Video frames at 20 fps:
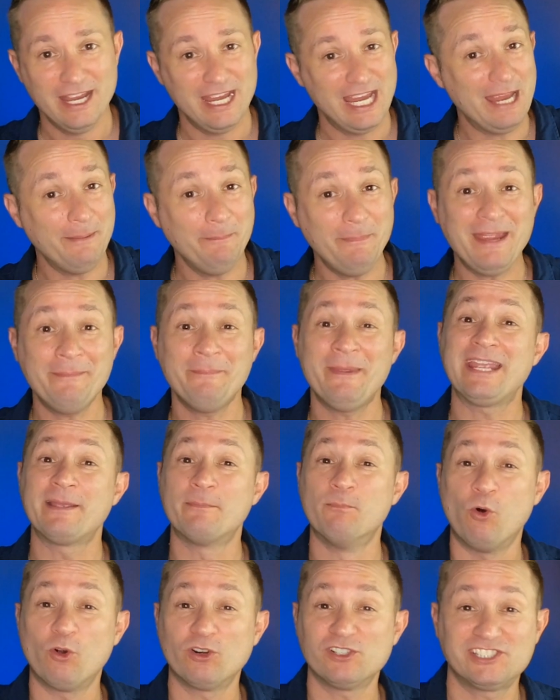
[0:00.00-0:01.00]
It may
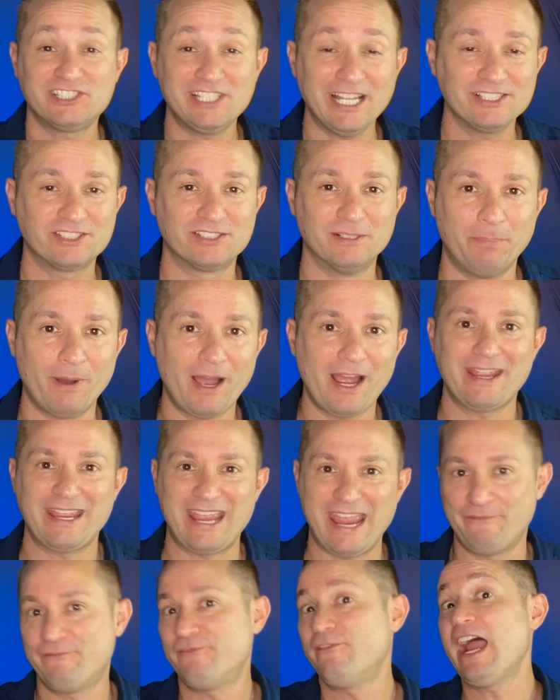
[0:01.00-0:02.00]
make more sense to buy
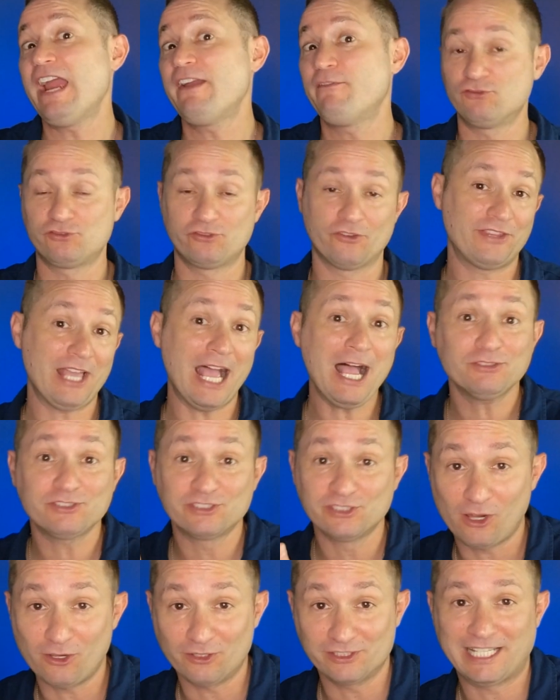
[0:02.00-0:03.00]
a
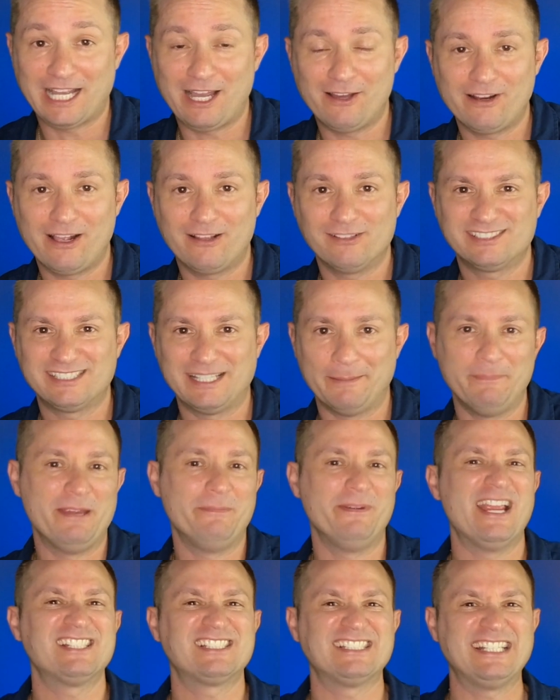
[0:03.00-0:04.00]
$500,000 townhouse that
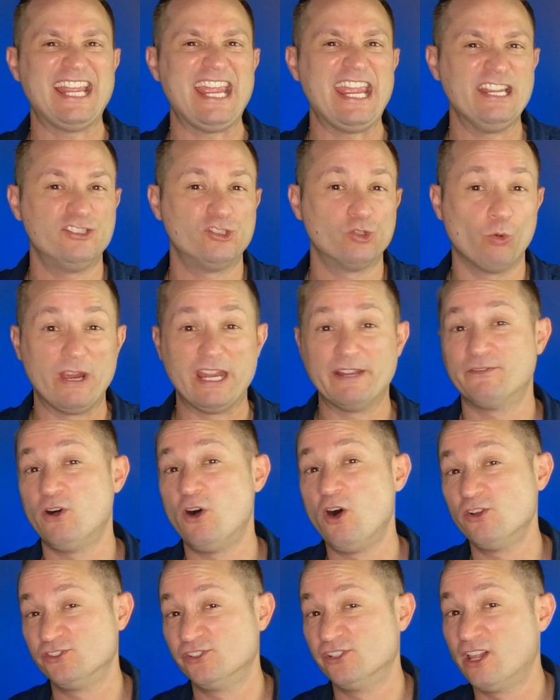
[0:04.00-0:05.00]
maybe has an HOA of
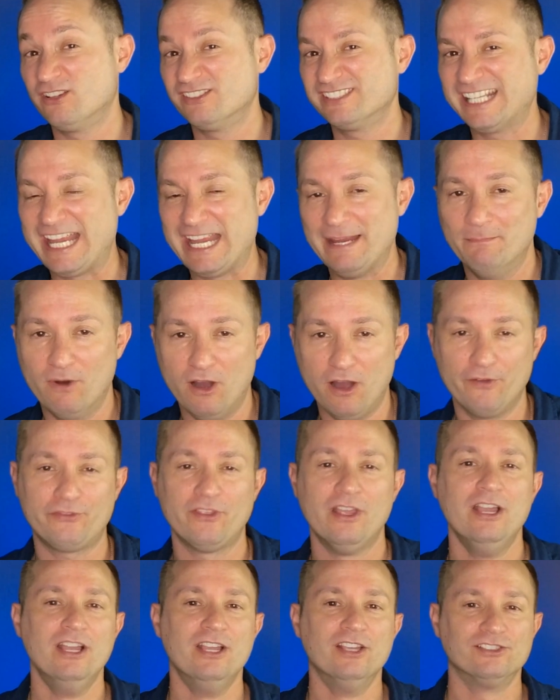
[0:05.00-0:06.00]
$100 a
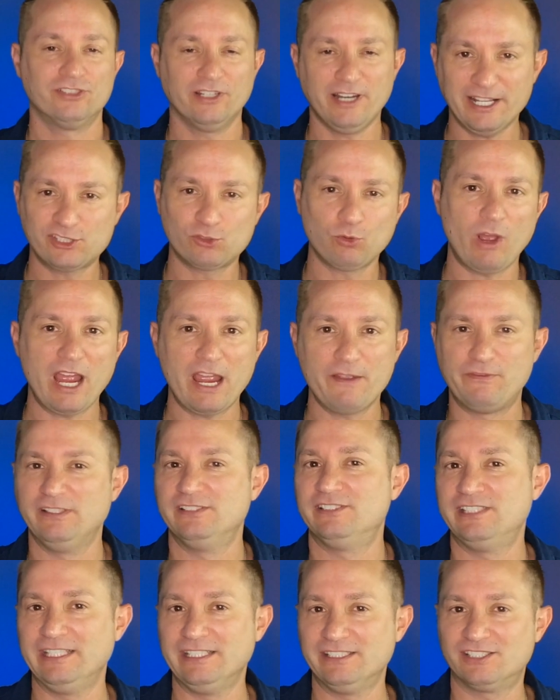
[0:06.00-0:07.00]
month. So that's why if you
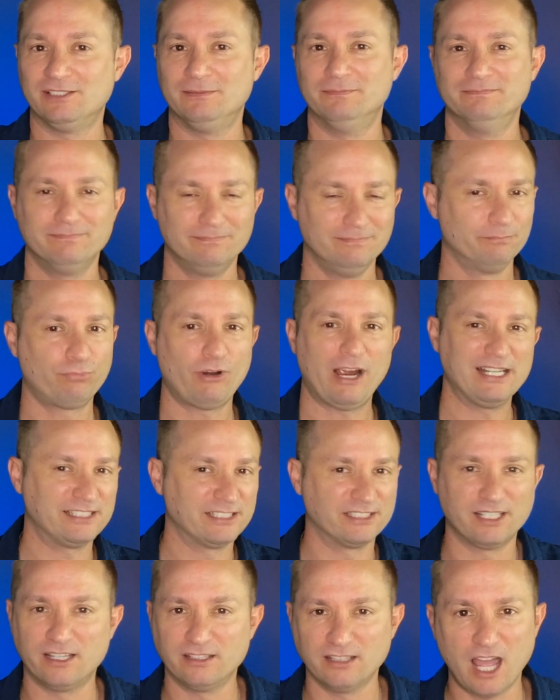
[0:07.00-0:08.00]
see some
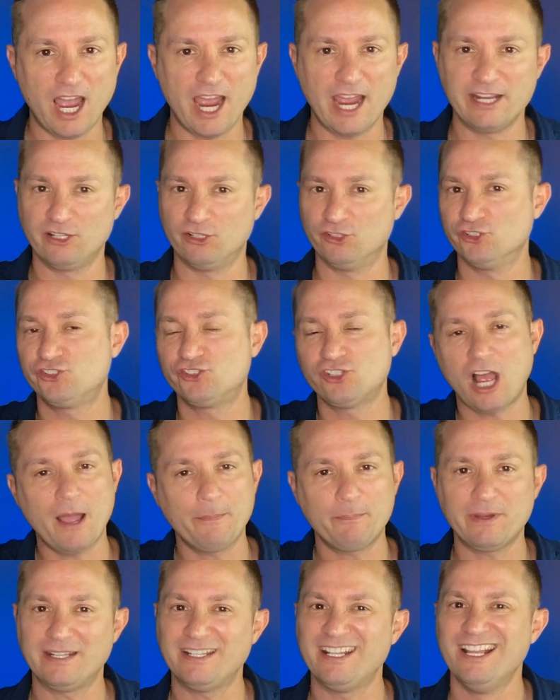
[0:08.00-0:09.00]
prices online or
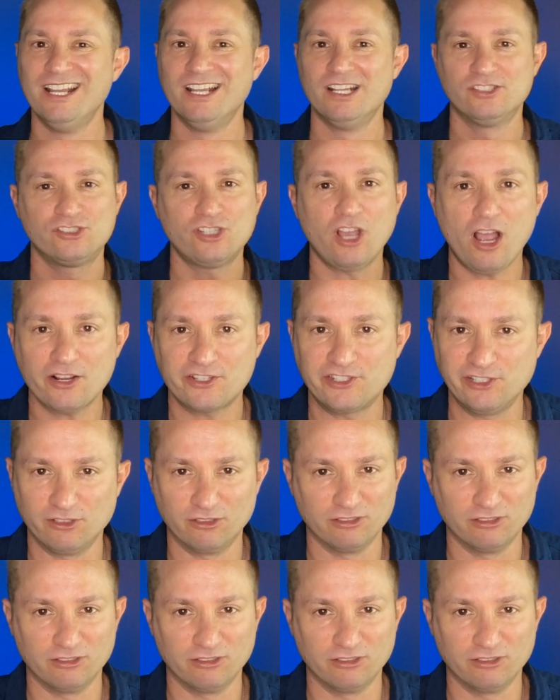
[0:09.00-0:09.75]
shopping, talk to